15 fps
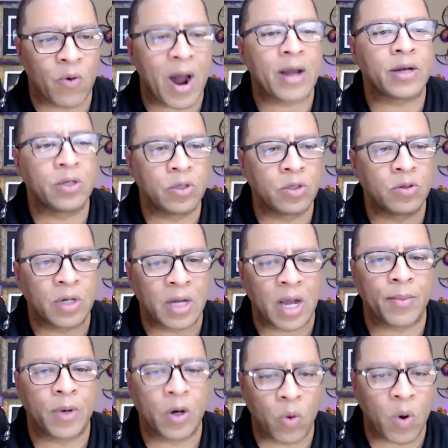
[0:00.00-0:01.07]
Why do you
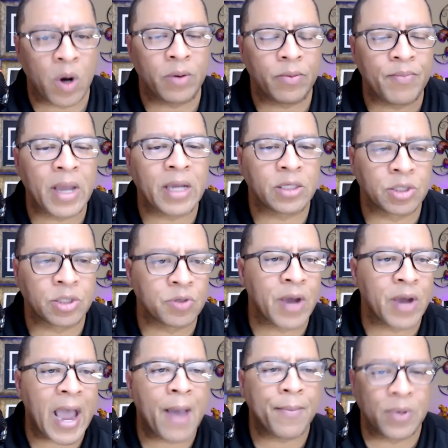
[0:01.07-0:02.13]
come here? What makes you
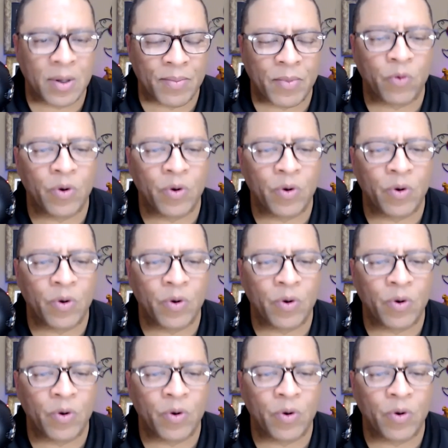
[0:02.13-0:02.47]
happier?